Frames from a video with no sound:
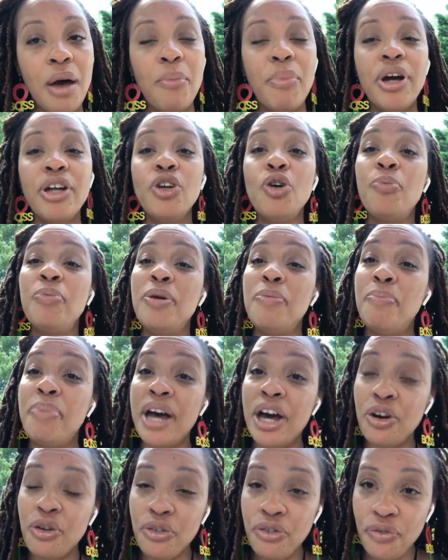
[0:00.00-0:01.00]
but you'll be
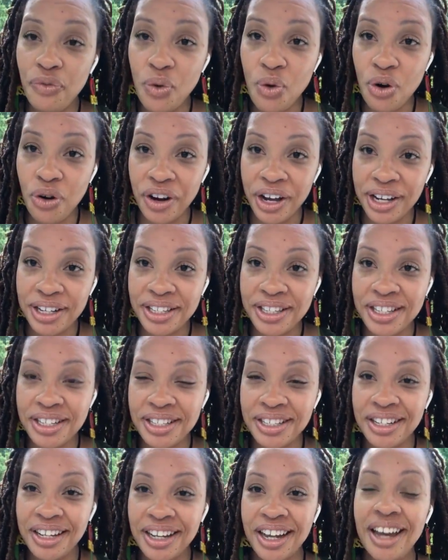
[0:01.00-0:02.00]
better for it.
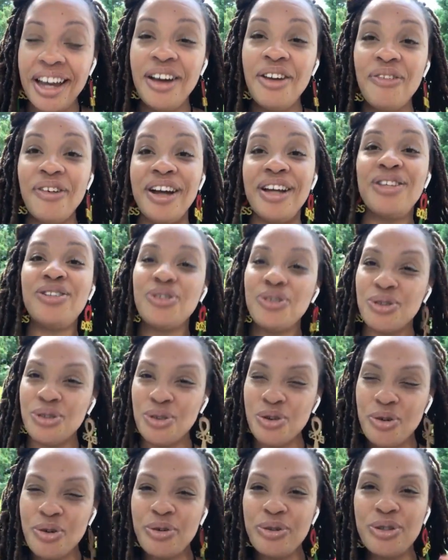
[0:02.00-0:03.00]
Right.
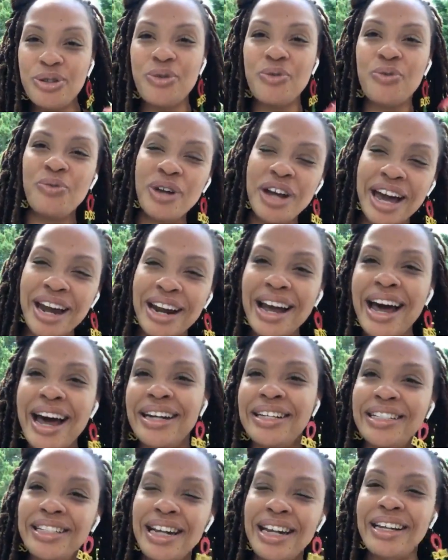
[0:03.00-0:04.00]
So we got to kind
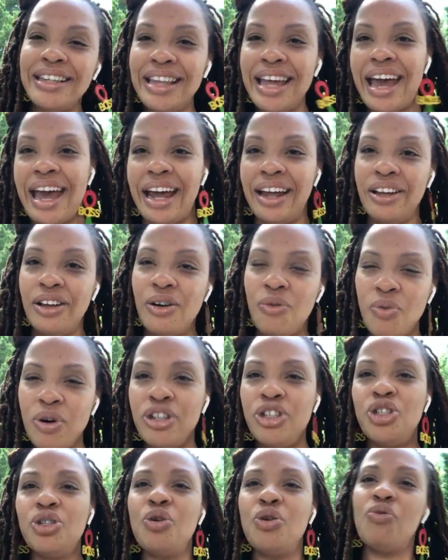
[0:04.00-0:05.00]
of check that. You know,
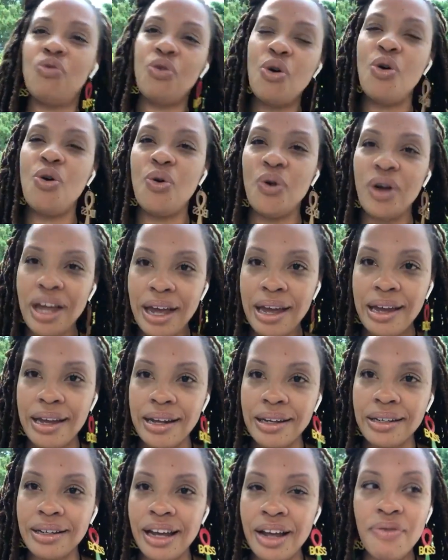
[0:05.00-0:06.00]
what's your role
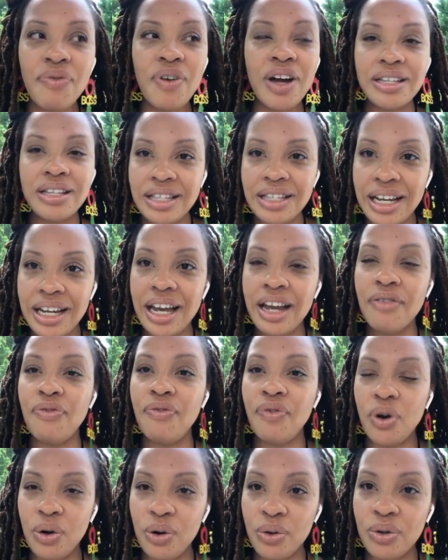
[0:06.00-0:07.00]
in investing in
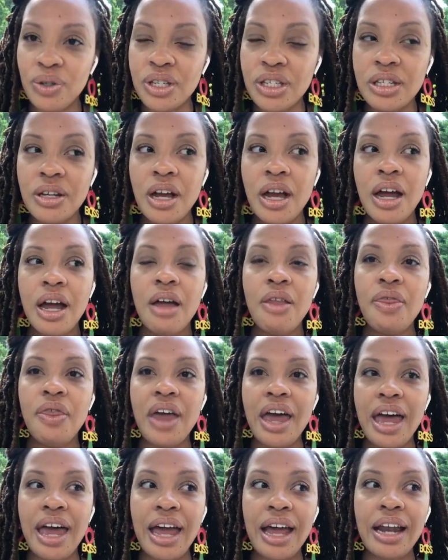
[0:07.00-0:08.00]
folks
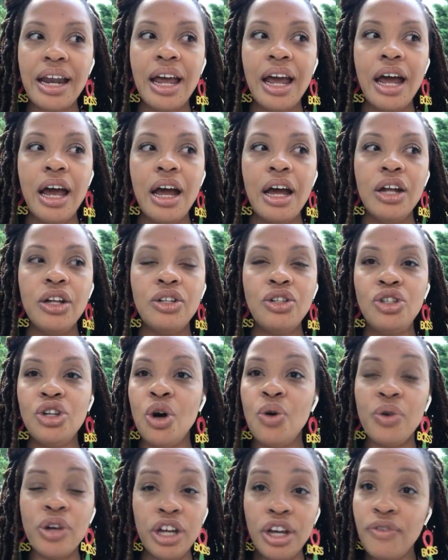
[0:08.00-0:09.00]
that
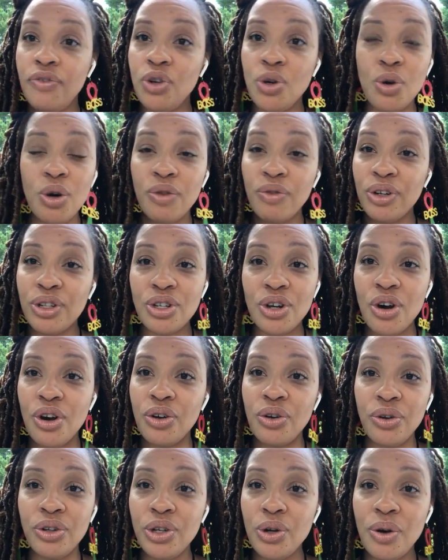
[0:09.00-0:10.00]
don't give you a
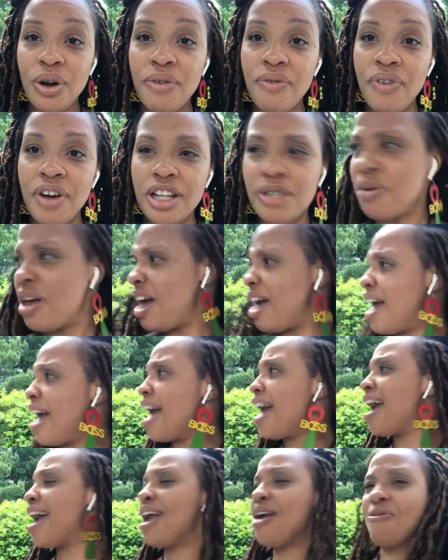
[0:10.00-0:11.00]
return on your investment?
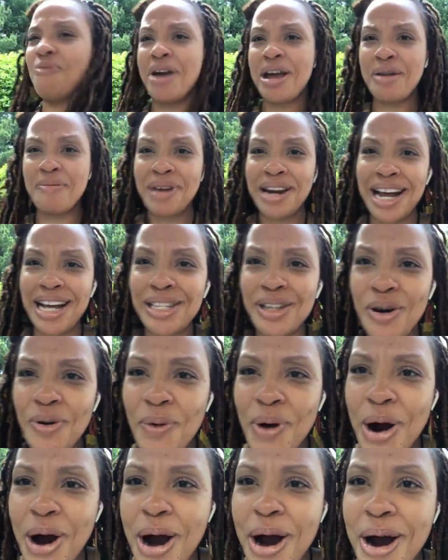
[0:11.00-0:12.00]
Hey, wait a minute. That's a
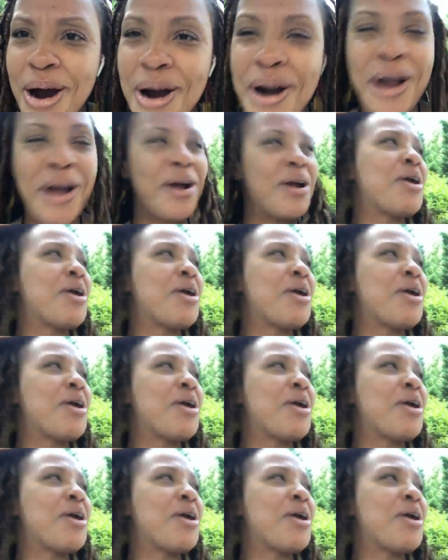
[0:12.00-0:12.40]
word.